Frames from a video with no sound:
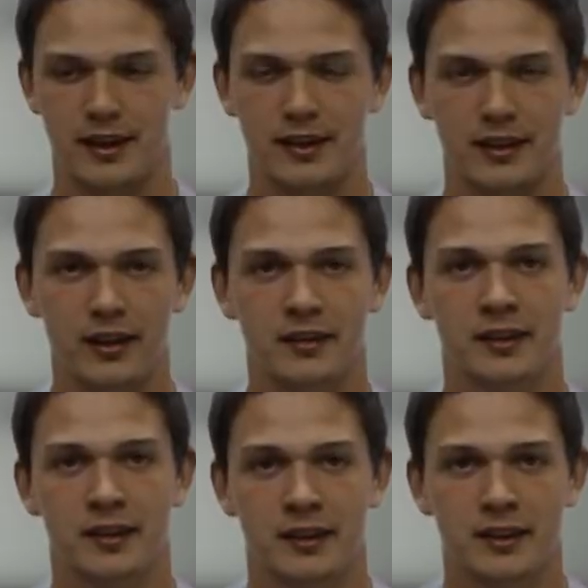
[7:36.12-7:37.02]
and get it
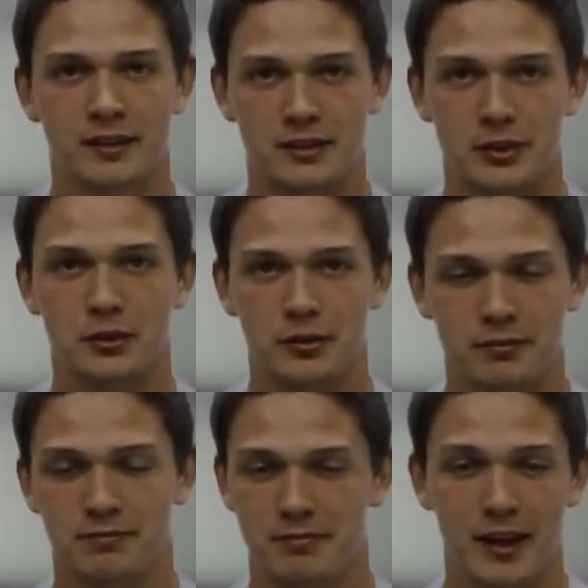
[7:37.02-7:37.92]
done. So
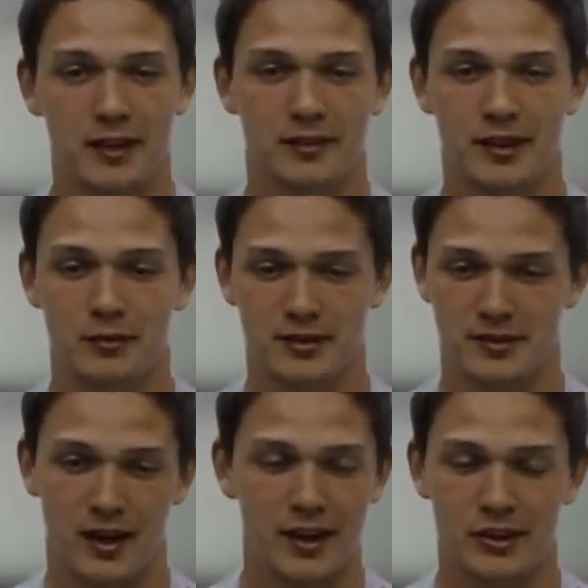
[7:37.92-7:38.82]
yeah, it
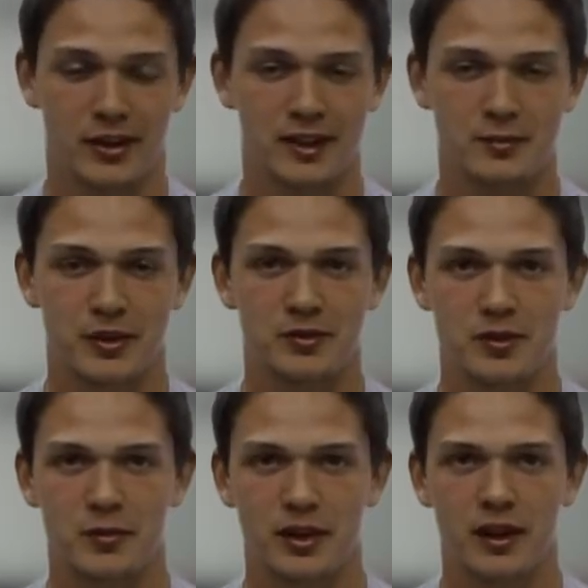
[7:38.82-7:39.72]
was. I had a great experience with